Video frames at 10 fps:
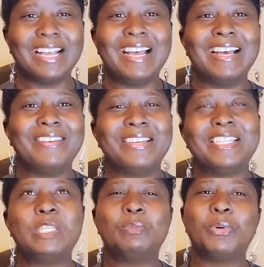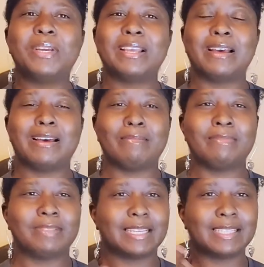At this point,
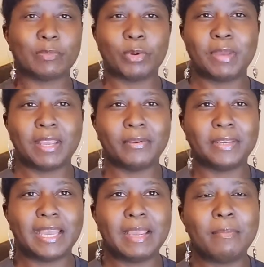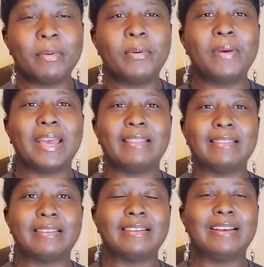like I said, I broke my ankle in April, had
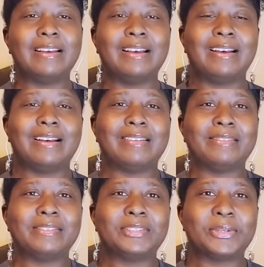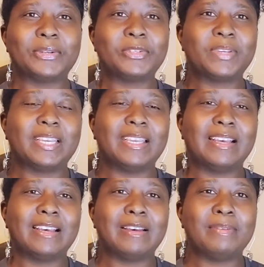the surgery
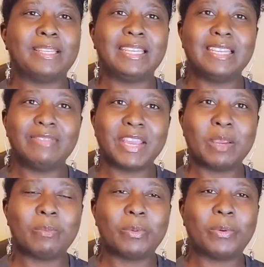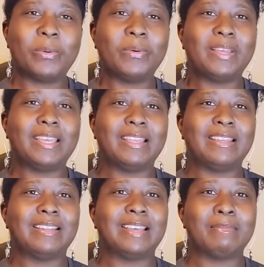at the end of April,
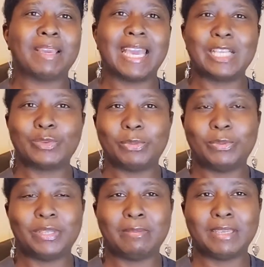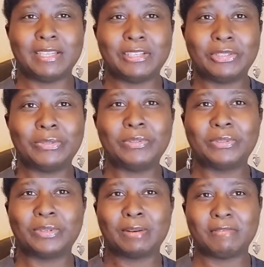and got my cast removed at the beginning of June,
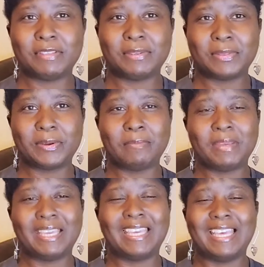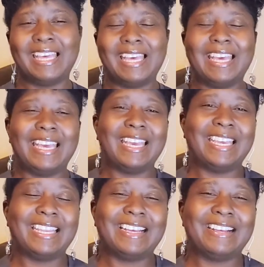started my physical therapy, and